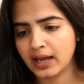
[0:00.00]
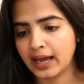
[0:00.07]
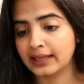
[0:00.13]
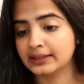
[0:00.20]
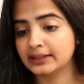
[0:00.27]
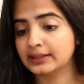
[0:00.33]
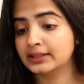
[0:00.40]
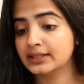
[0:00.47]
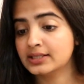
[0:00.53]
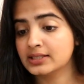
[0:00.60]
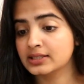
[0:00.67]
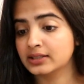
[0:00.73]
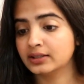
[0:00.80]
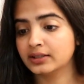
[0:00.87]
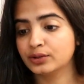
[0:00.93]
and this
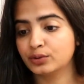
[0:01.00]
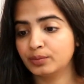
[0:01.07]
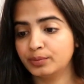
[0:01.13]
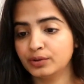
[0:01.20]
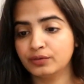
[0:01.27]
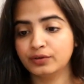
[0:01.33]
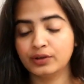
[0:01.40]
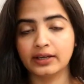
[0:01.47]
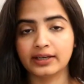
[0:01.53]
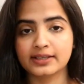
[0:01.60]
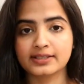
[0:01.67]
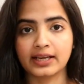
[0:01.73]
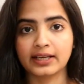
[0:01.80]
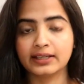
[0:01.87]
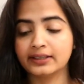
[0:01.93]
turned into a beautiful
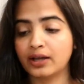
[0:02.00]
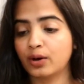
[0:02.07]
hairstyle.